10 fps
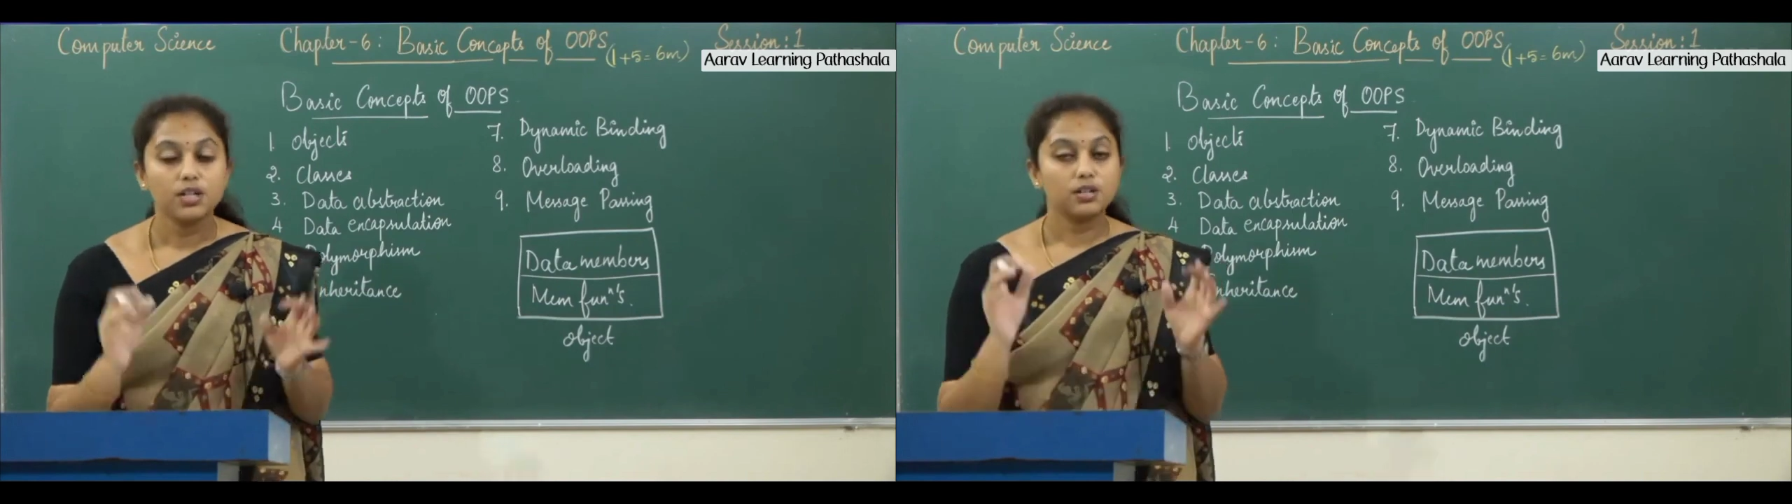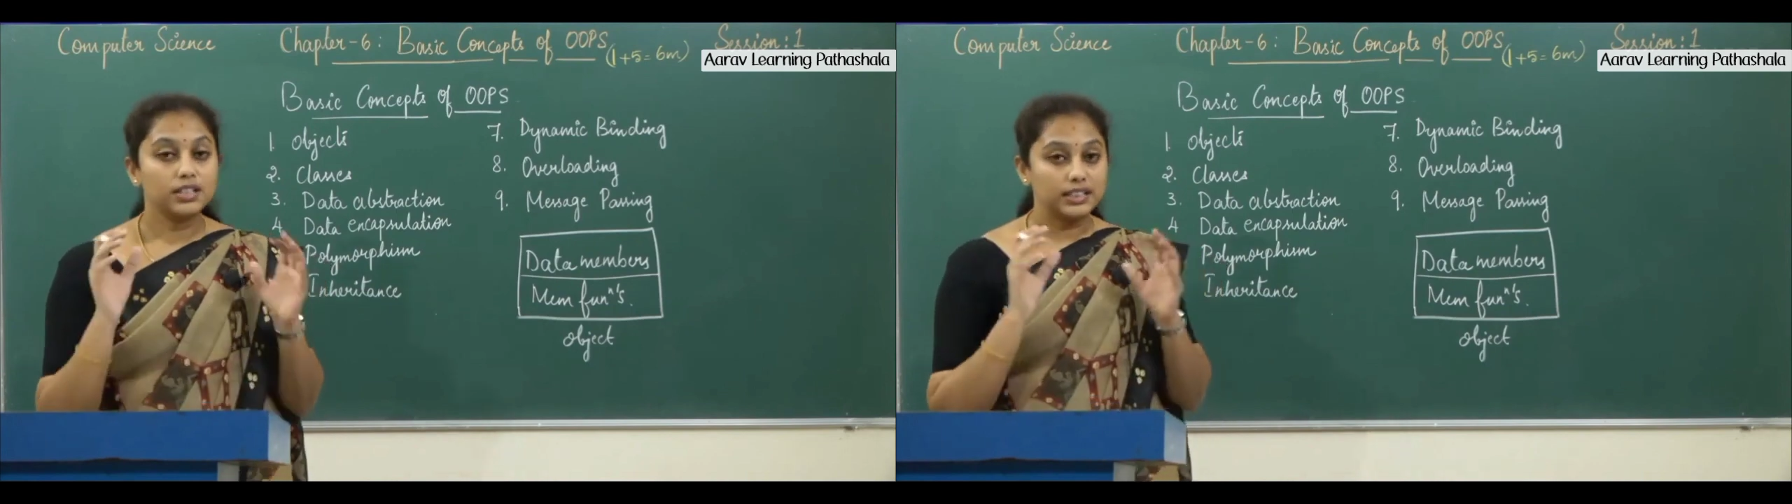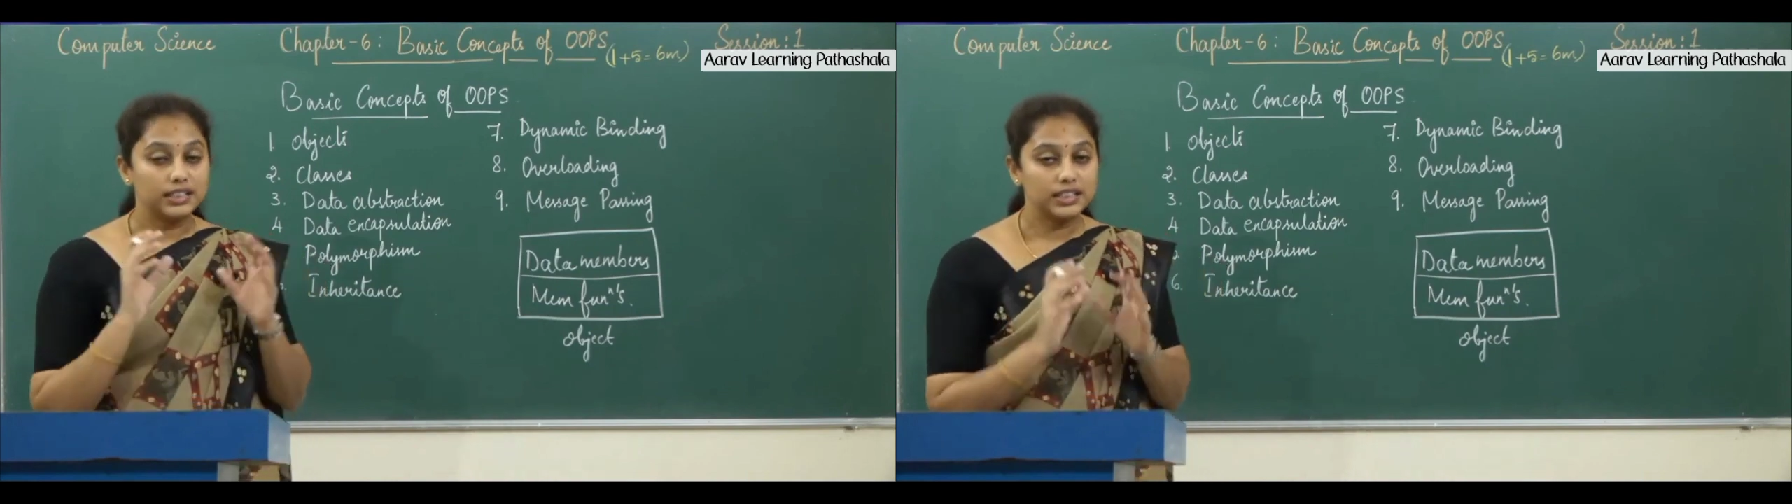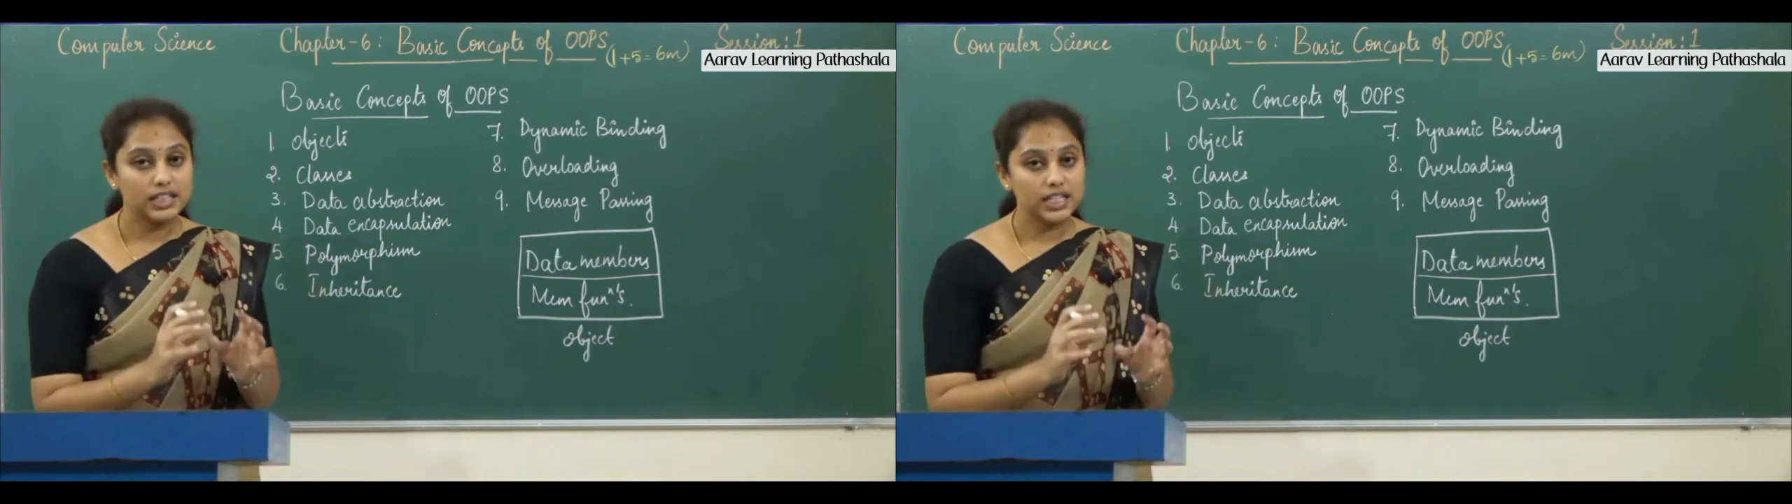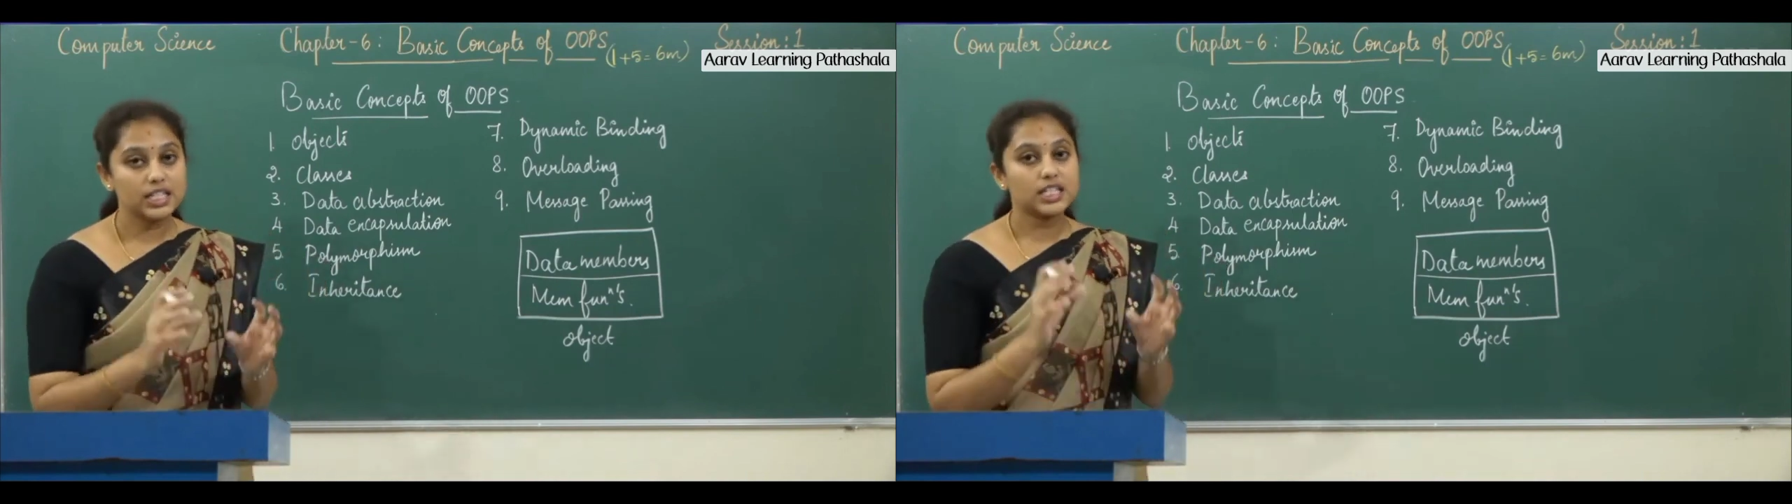So
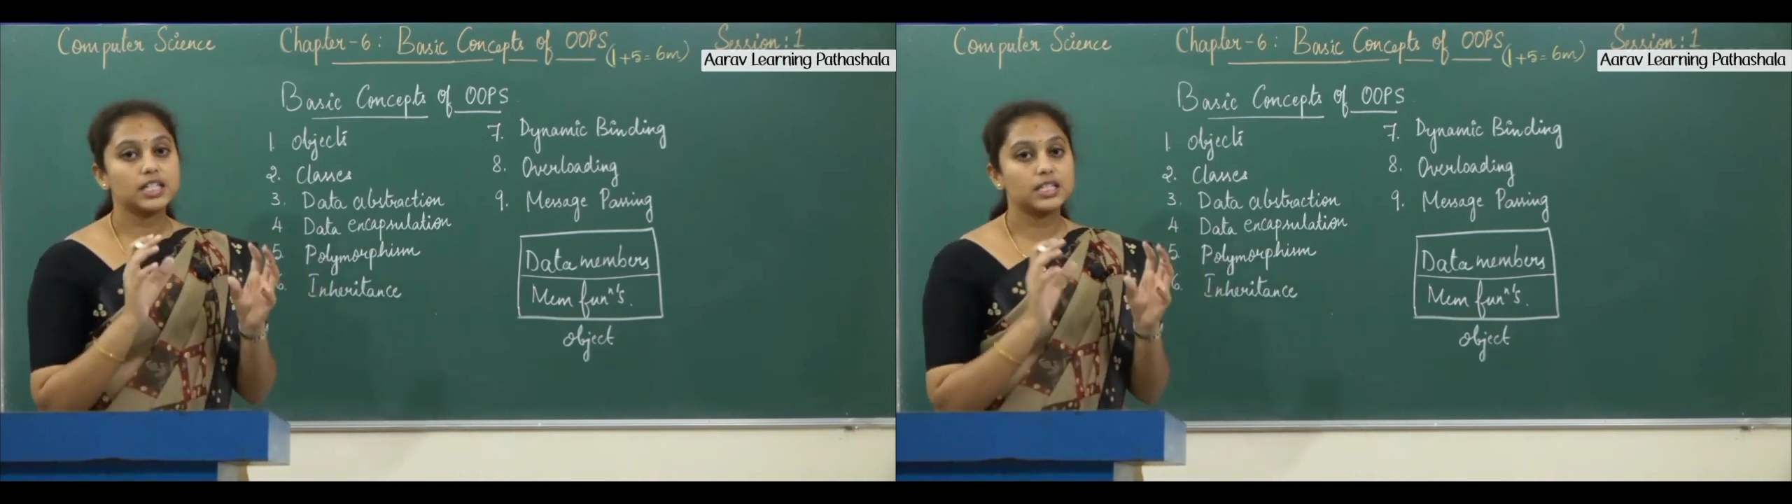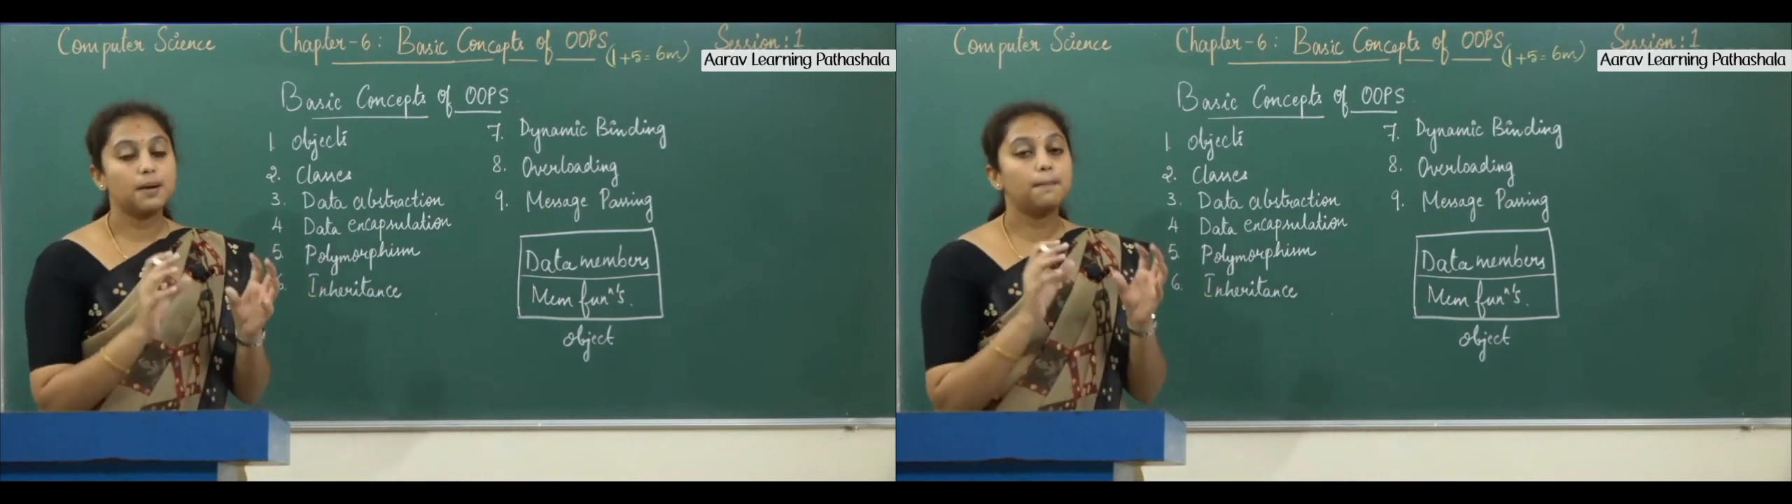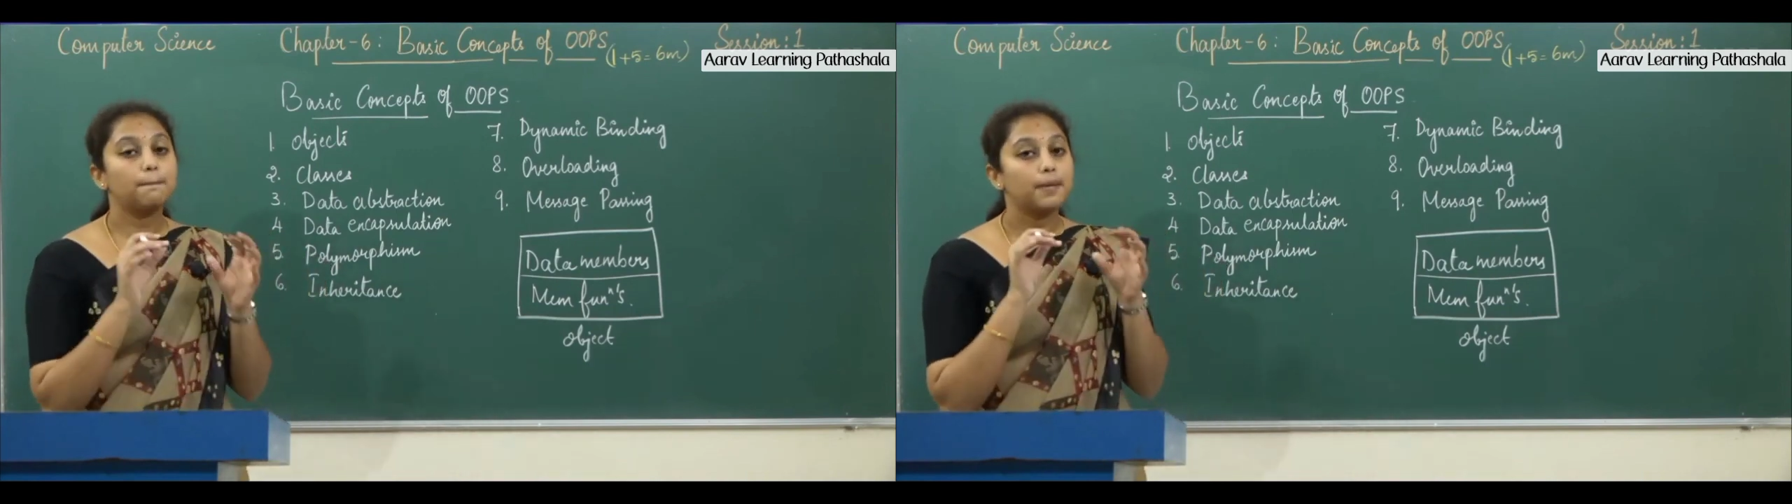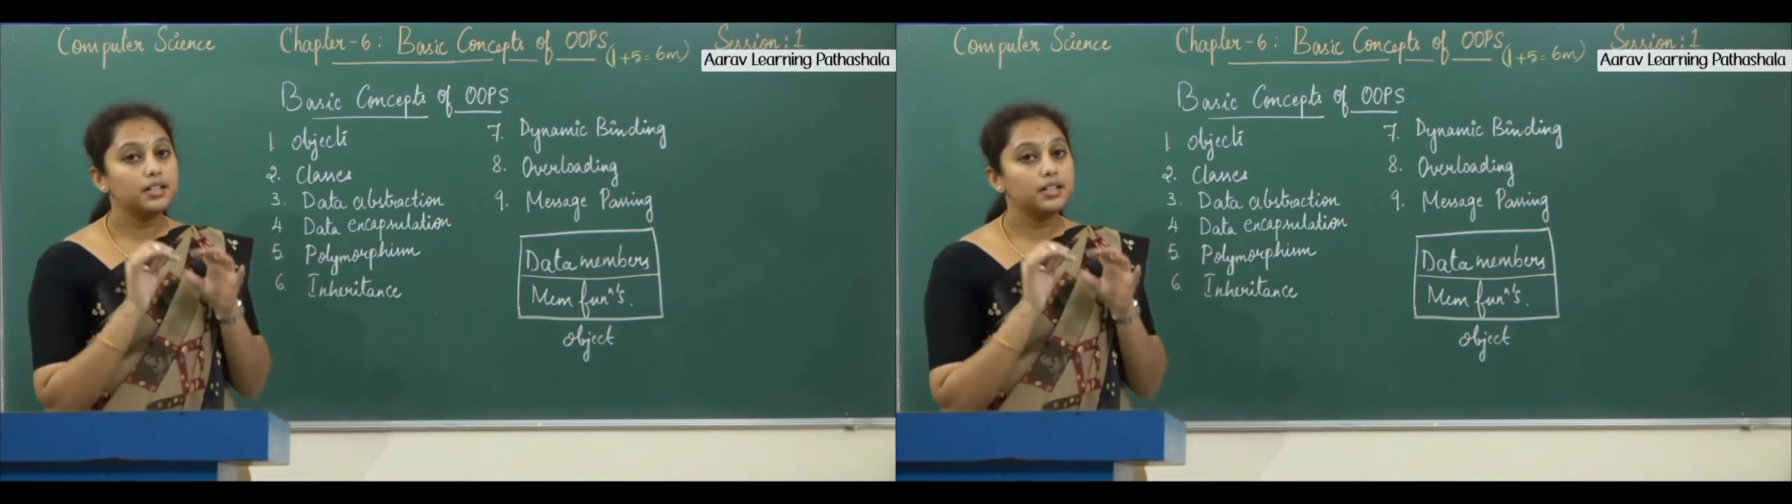this is the